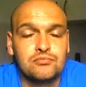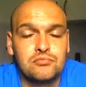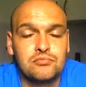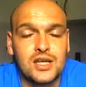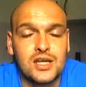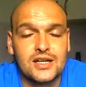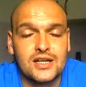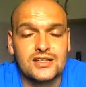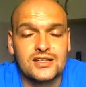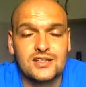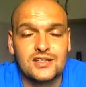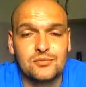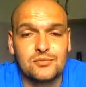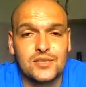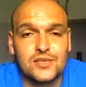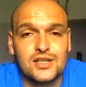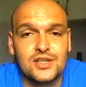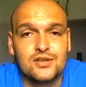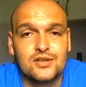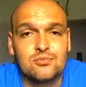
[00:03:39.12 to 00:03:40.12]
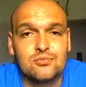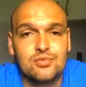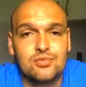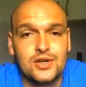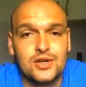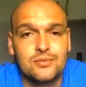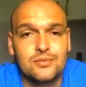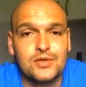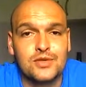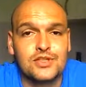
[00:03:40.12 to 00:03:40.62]
That is something you're
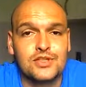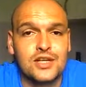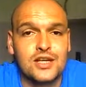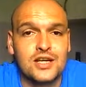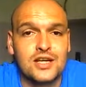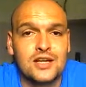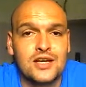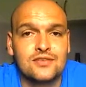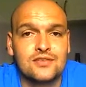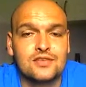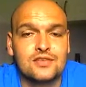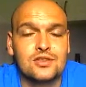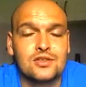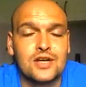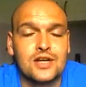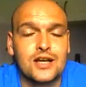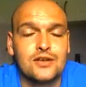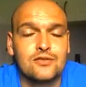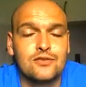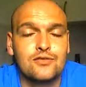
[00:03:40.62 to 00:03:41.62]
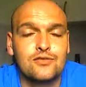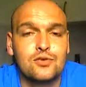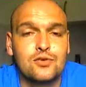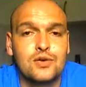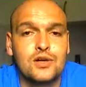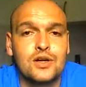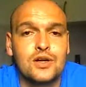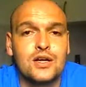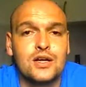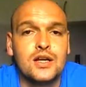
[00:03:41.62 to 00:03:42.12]
pretty much going to have to look out
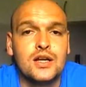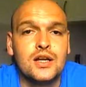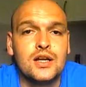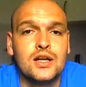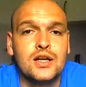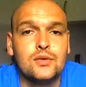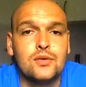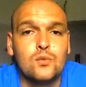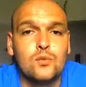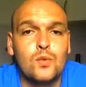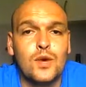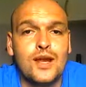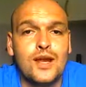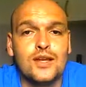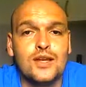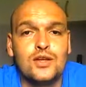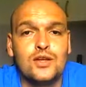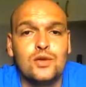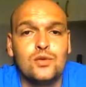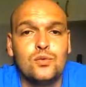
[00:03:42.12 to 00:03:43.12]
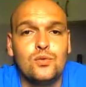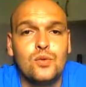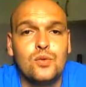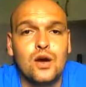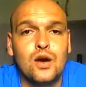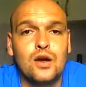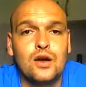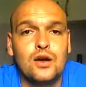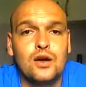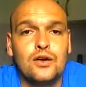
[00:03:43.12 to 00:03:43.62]
for when you
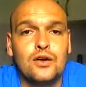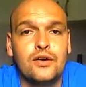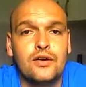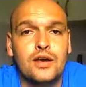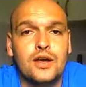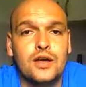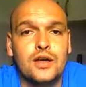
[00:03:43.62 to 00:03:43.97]
are